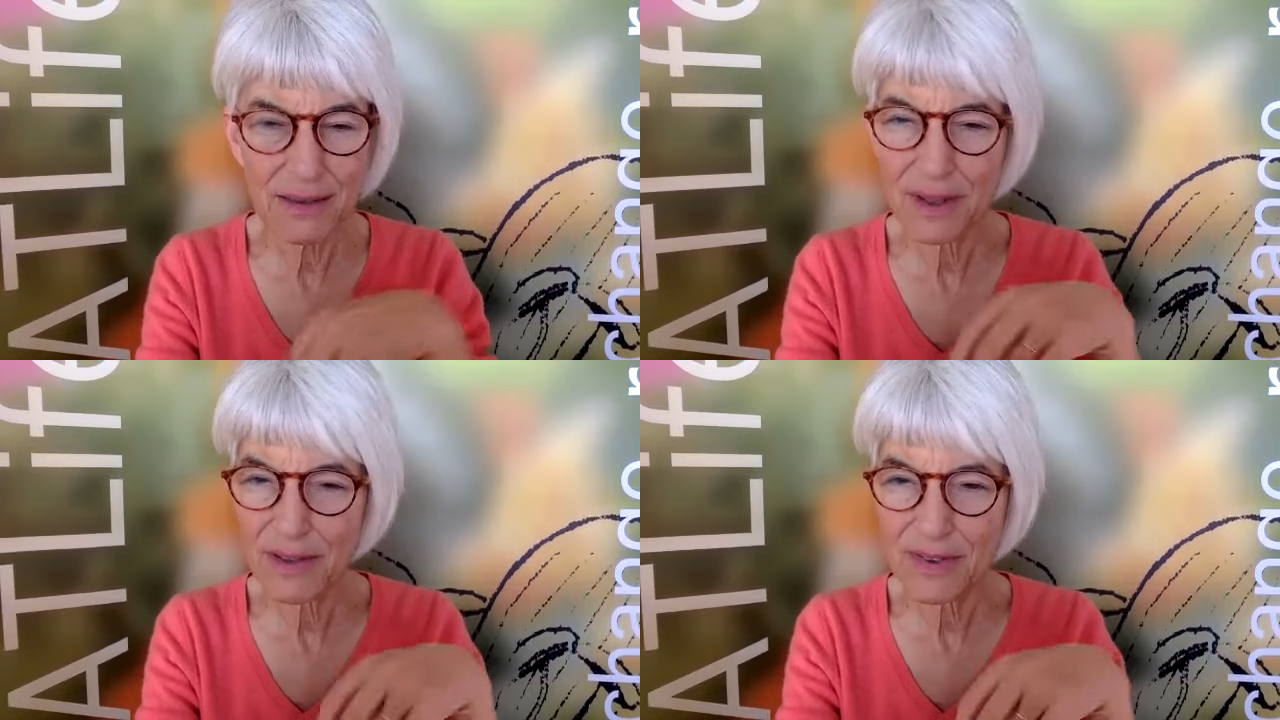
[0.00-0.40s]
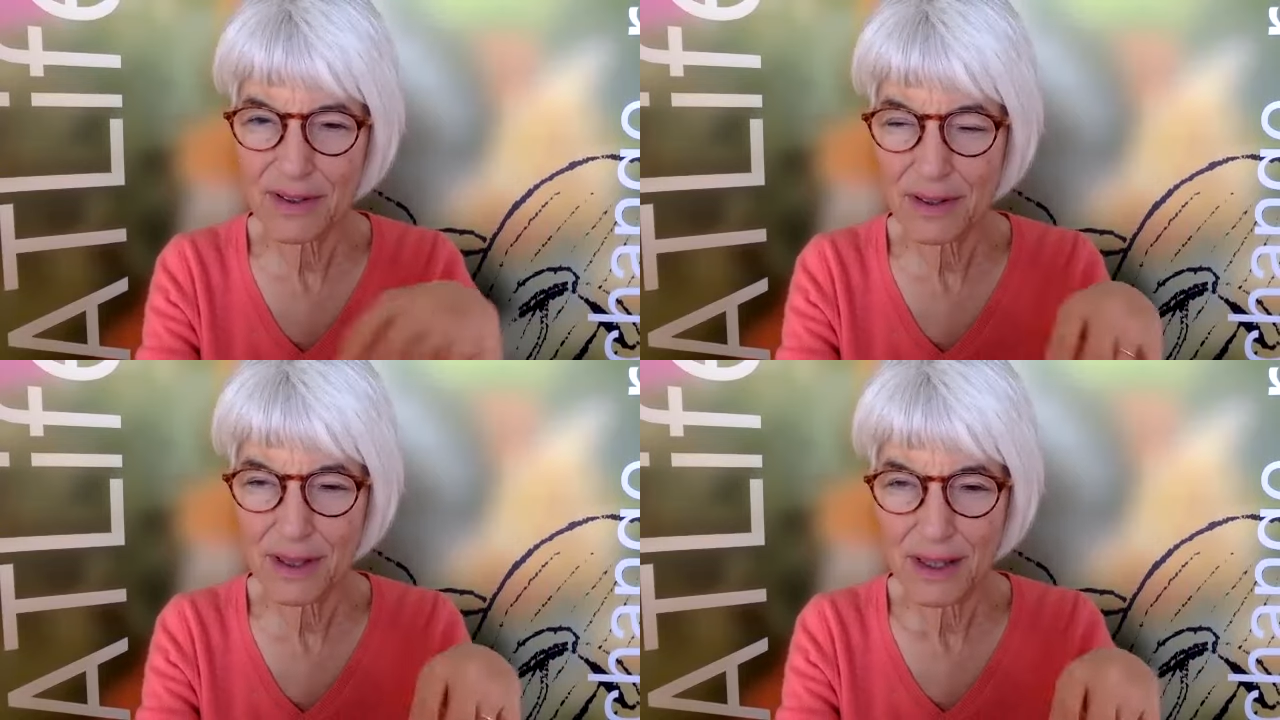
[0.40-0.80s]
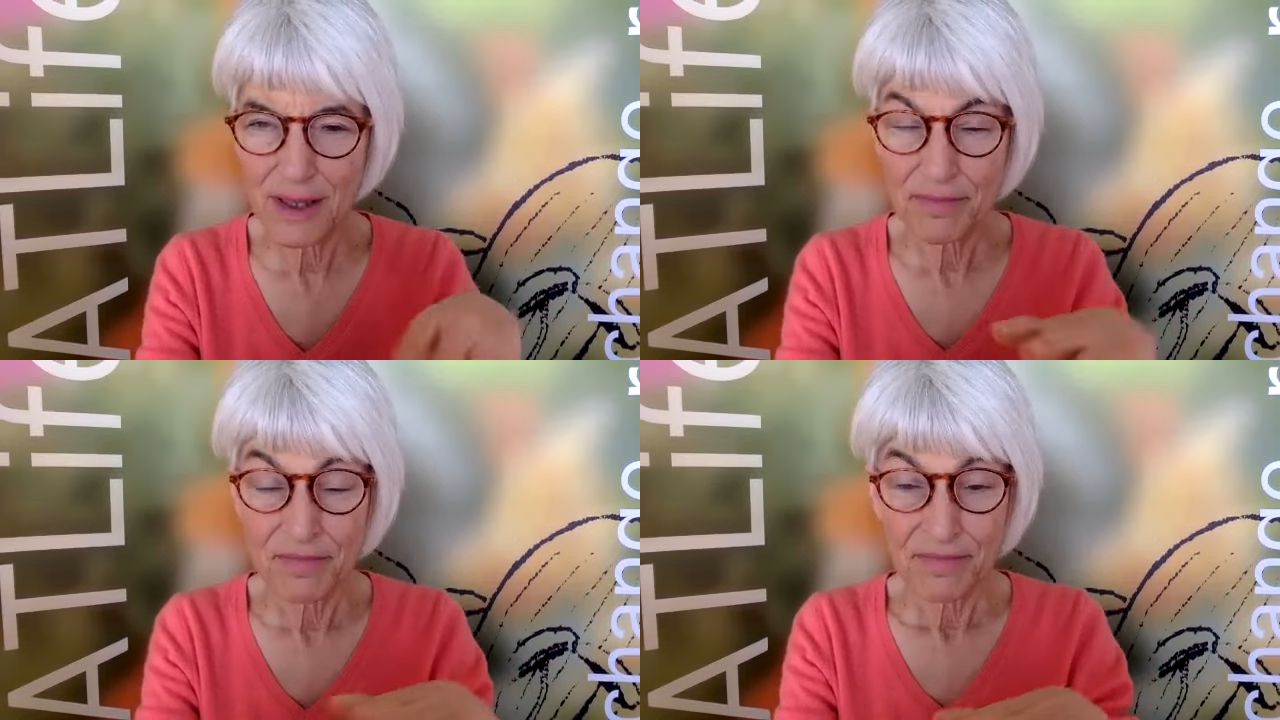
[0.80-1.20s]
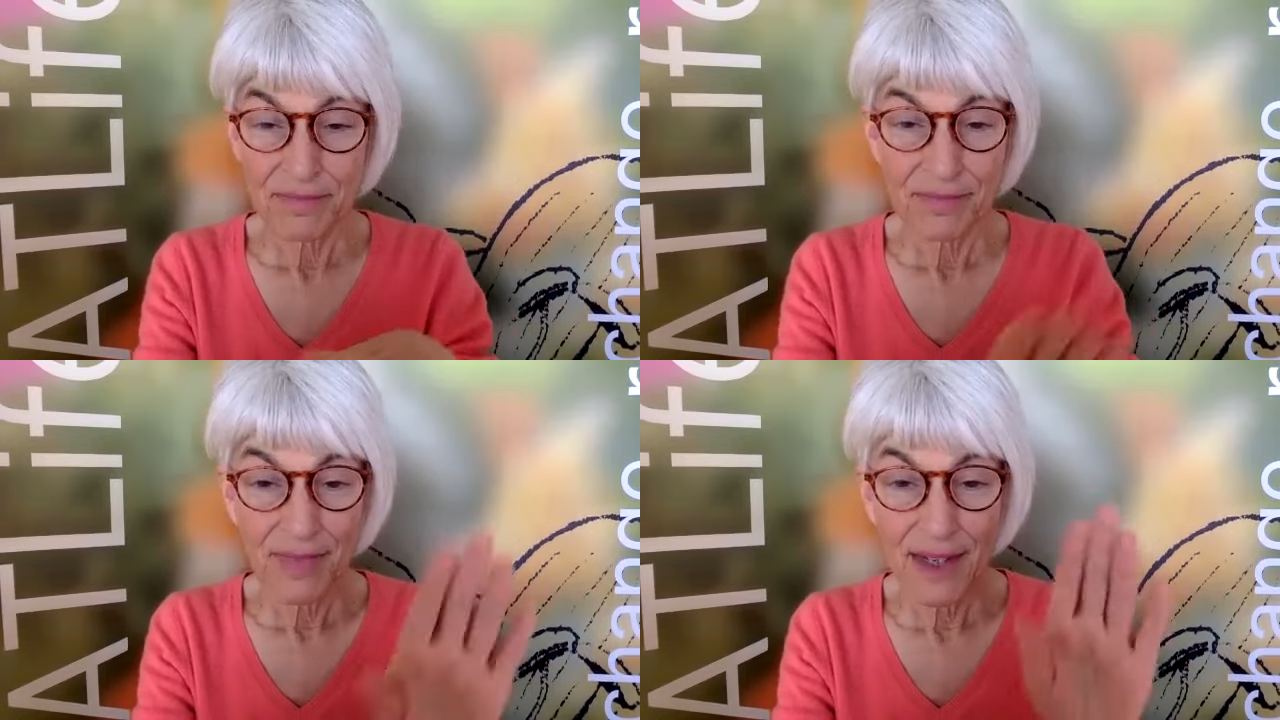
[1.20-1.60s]
whatever.
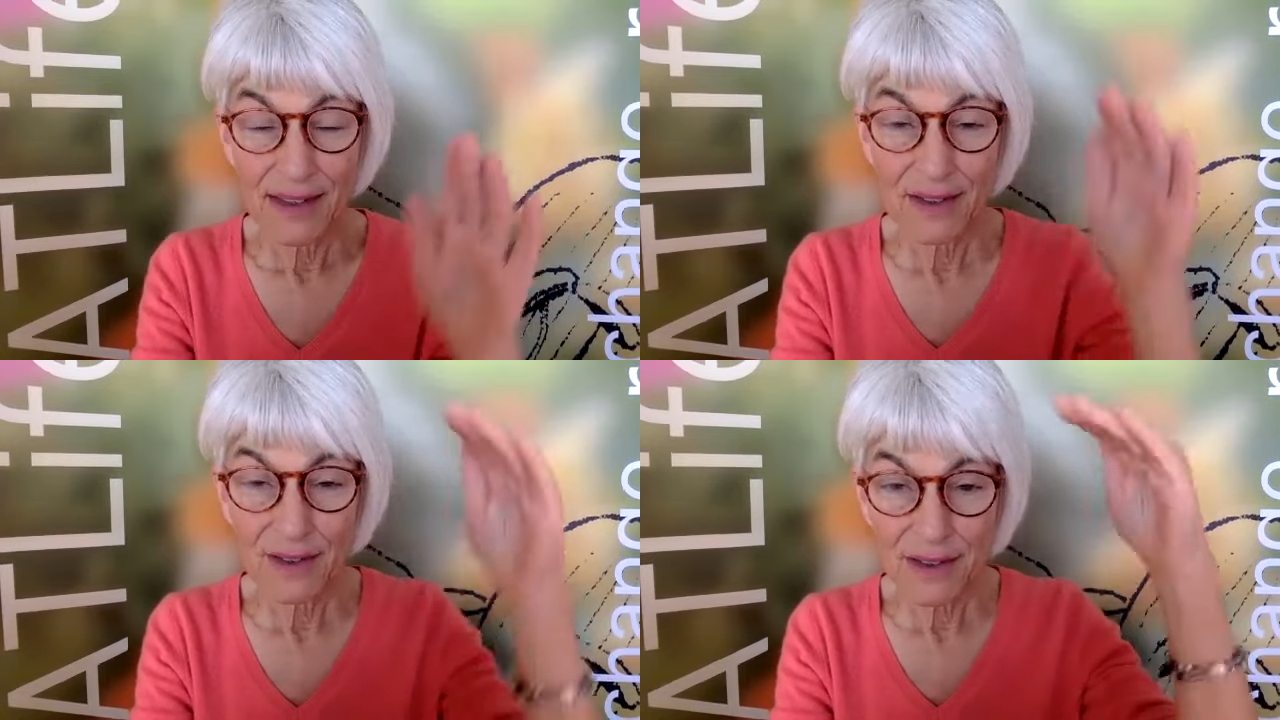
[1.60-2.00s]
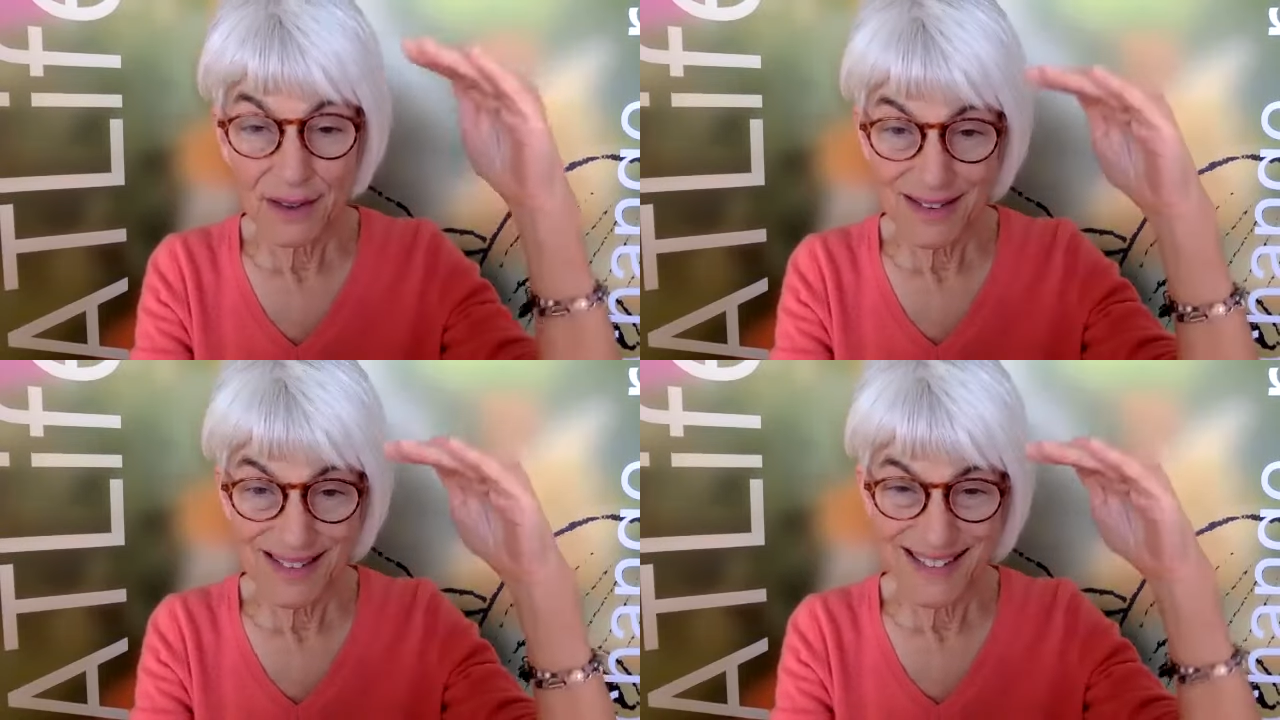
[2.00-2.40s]
And you can